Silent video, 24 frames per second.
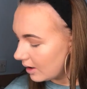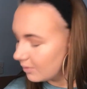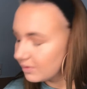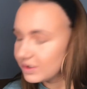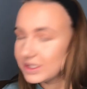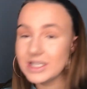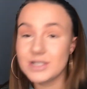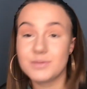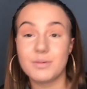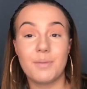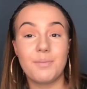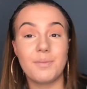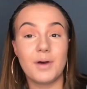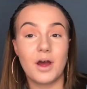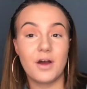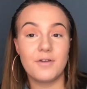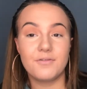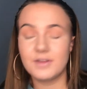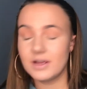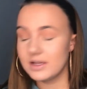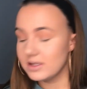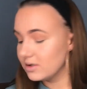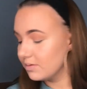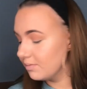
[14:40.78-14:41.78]
obviously it's my
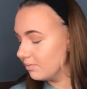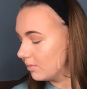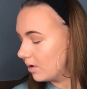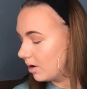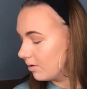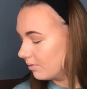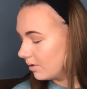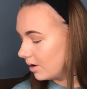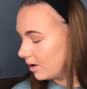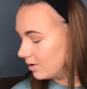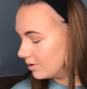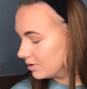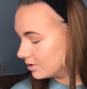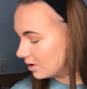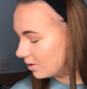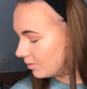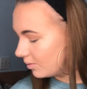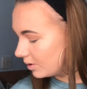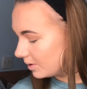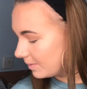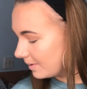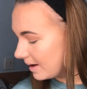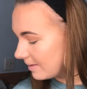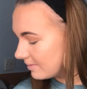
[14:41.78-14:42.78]
birthday tomorrow, so I
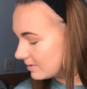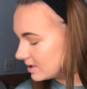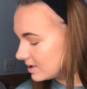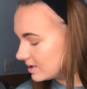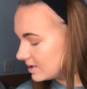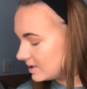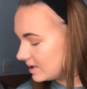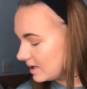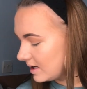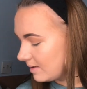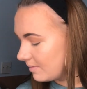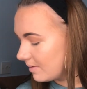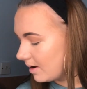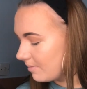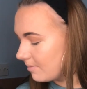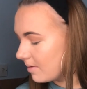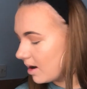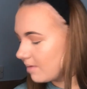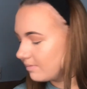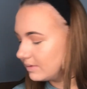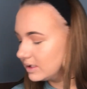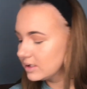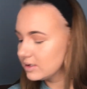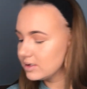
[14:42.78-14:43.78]
want to be able to see my
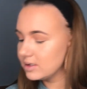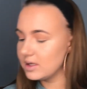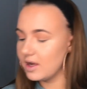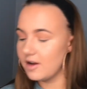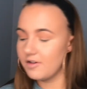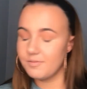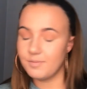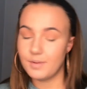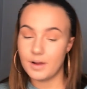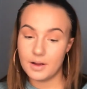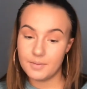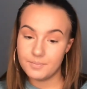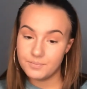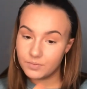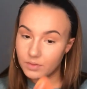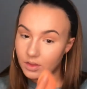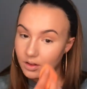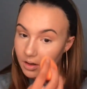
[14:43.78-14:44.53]
mum and stuff, but